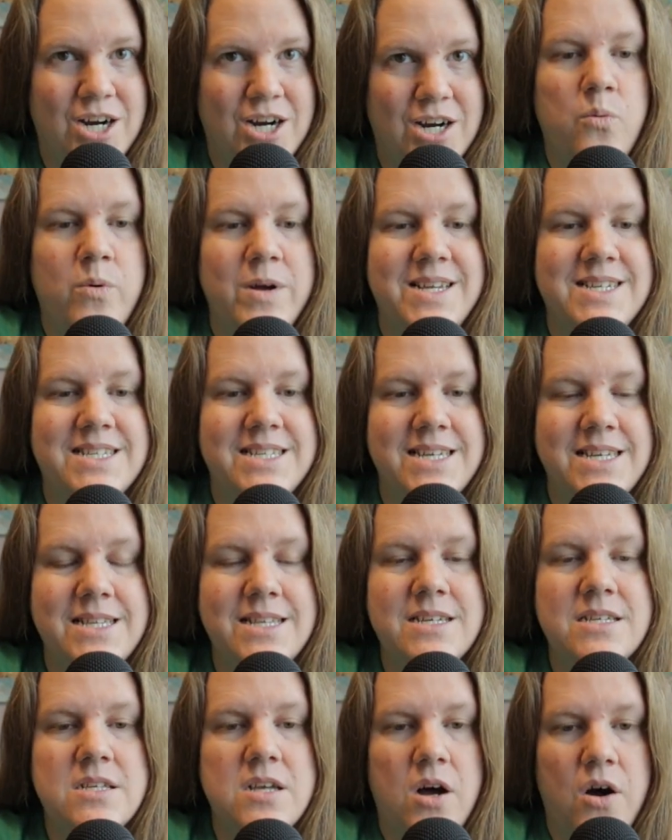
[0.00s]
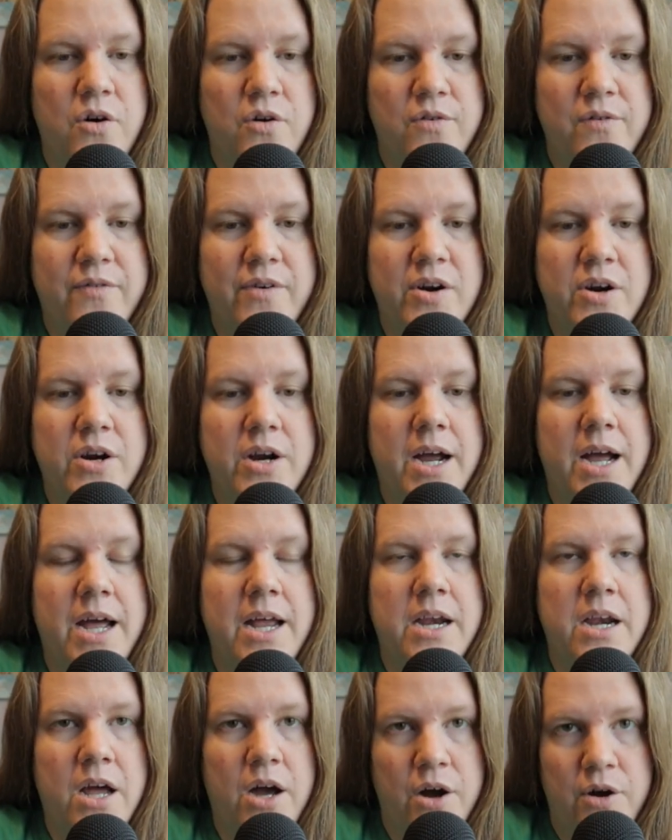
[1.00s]
We see this over
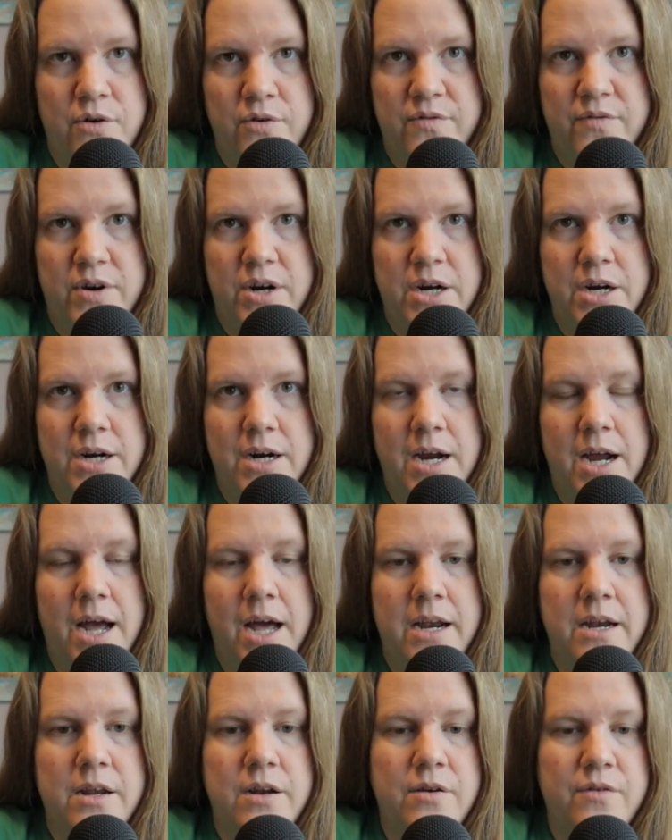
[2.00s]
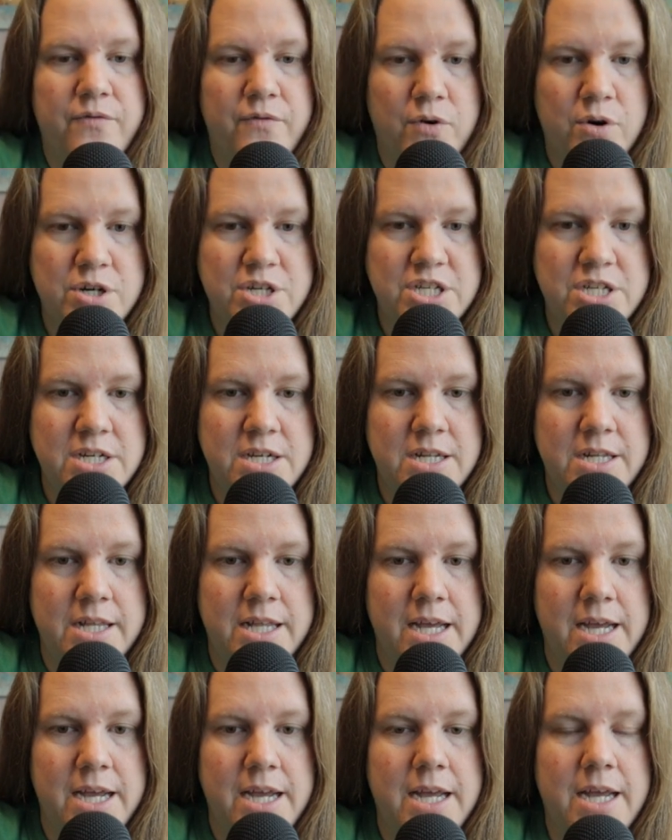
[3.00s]
and over, and
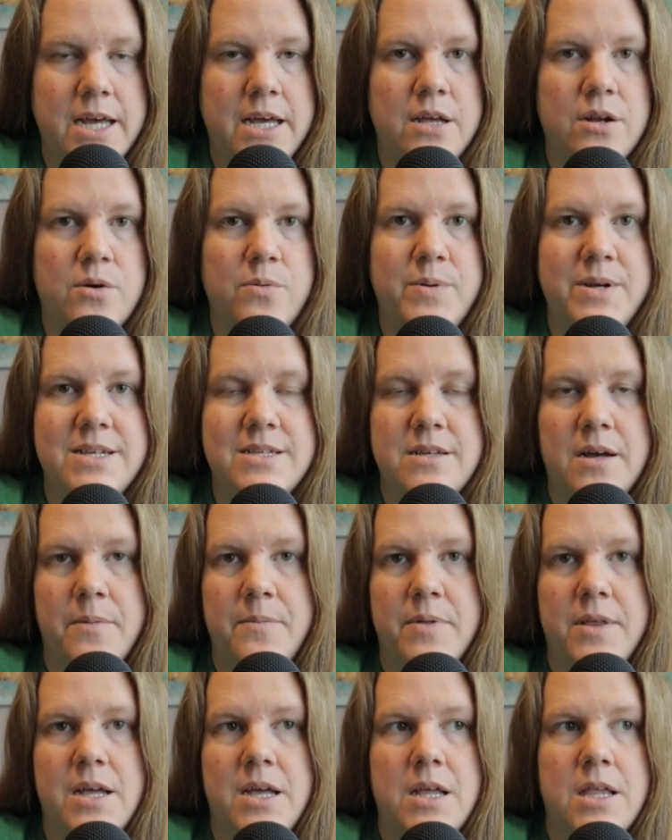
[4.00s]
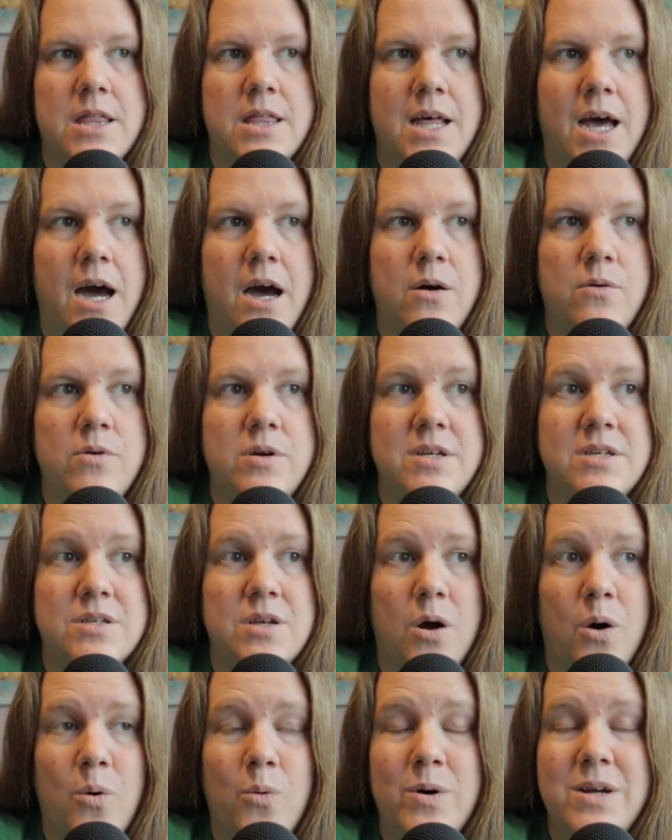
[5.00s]
unfortunately, it'll be something that is
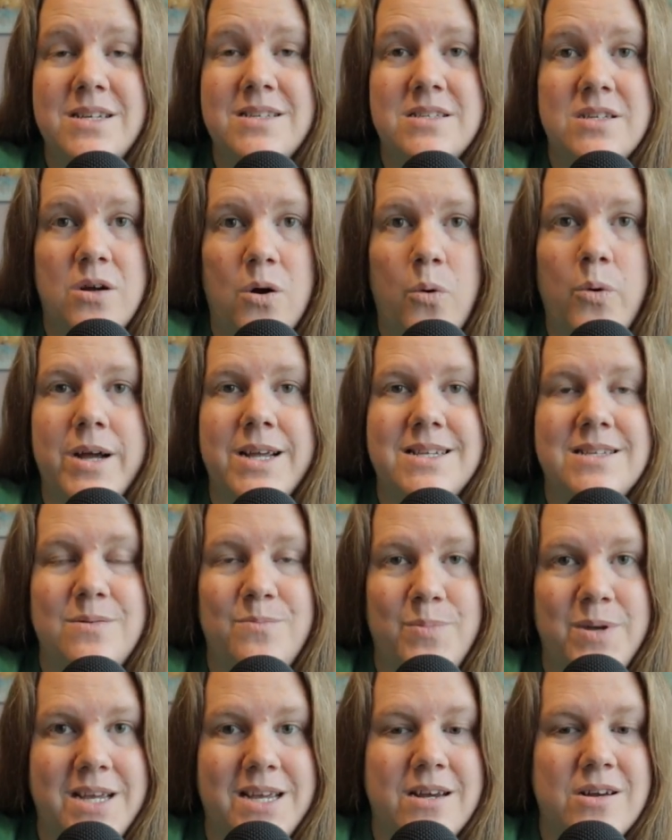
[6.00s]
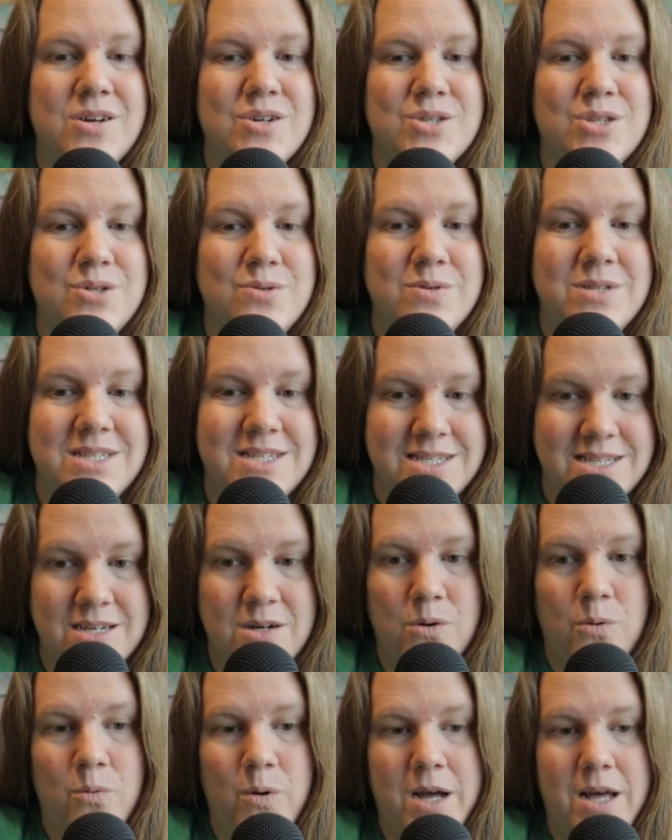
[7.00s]
always going to be here to
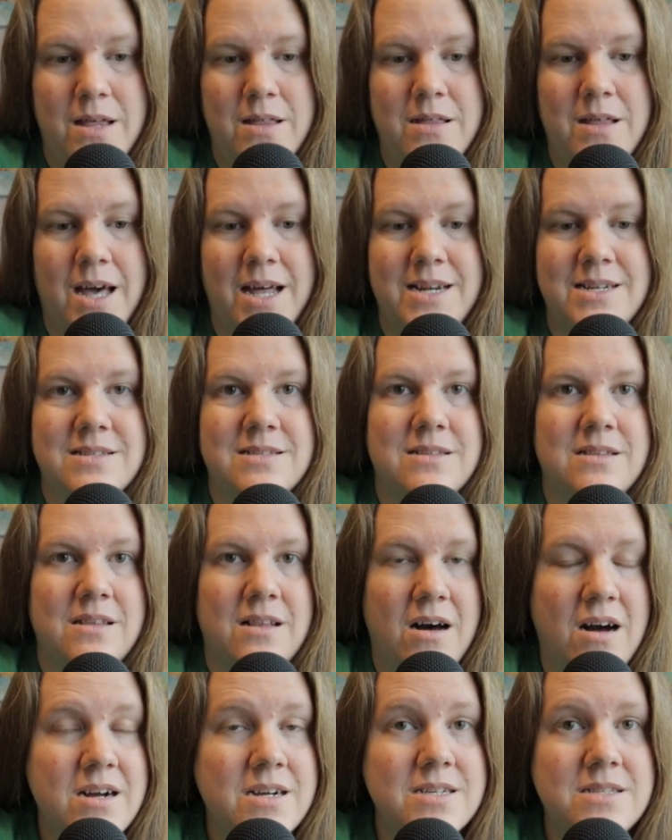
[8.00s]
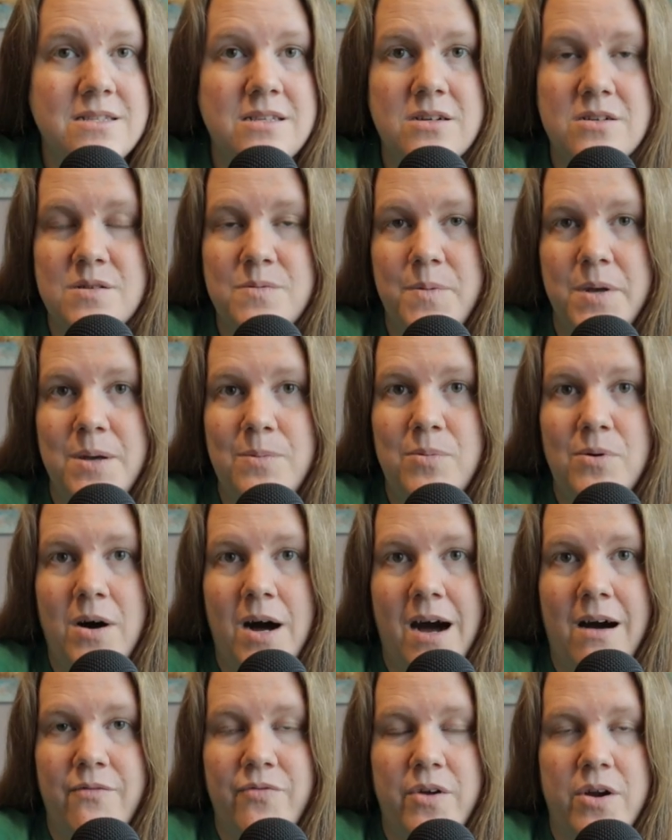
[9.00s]
deal with. And as long as there's people
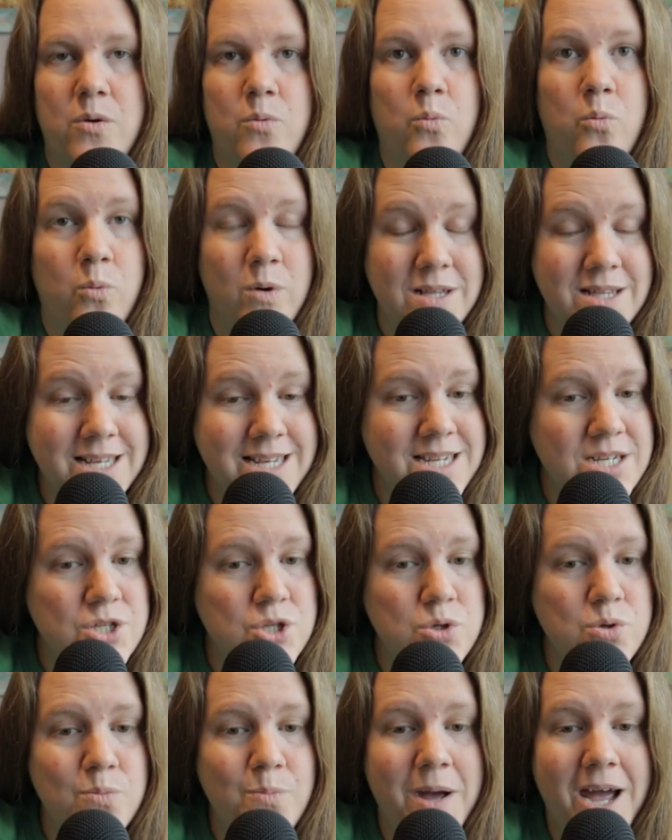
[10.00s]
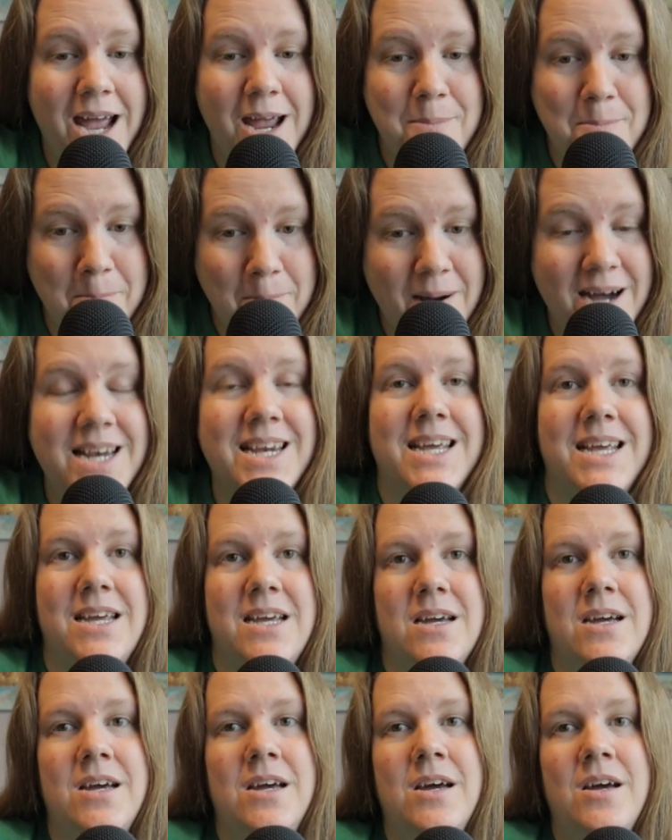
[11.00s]
out there willing to pay
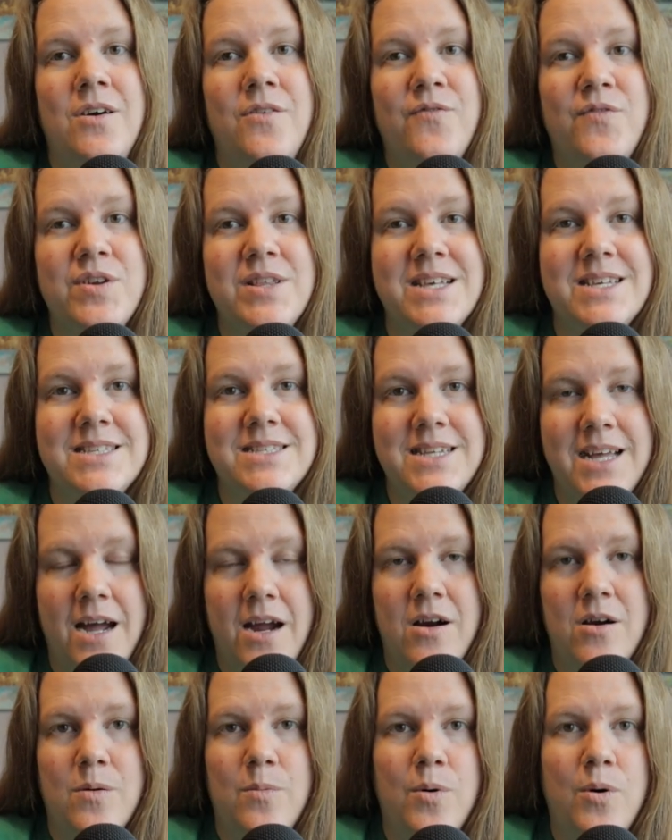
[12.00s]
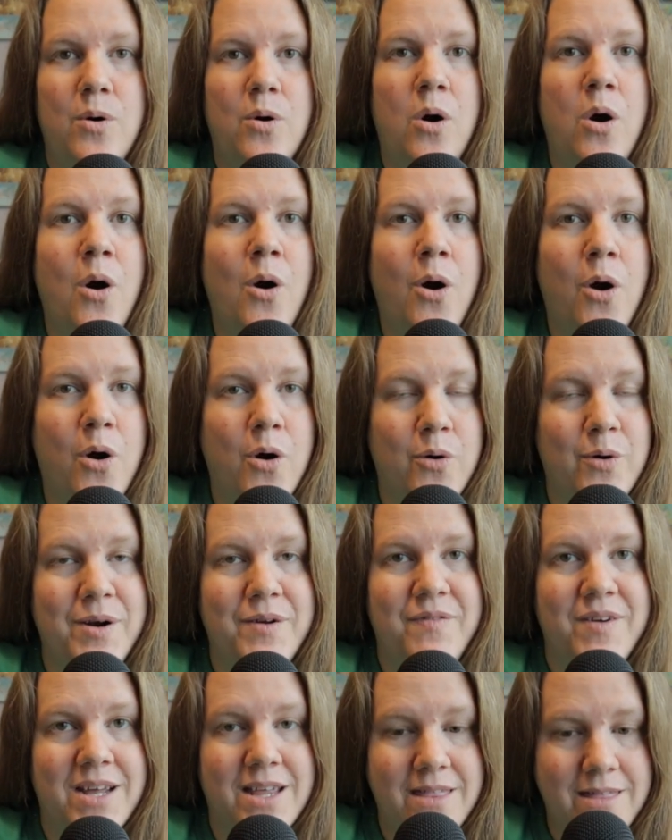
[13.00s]
money for this terrible,
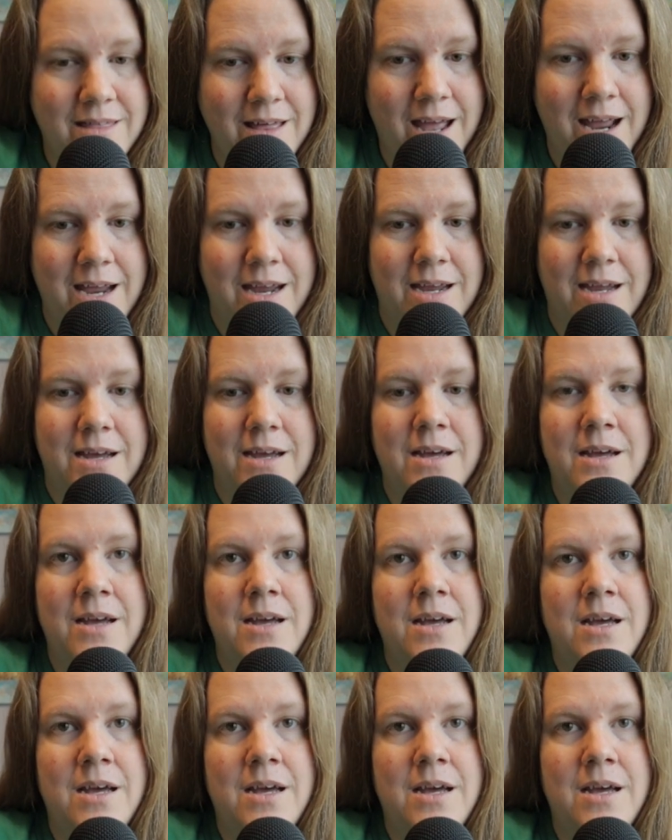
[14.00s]
horrific thing,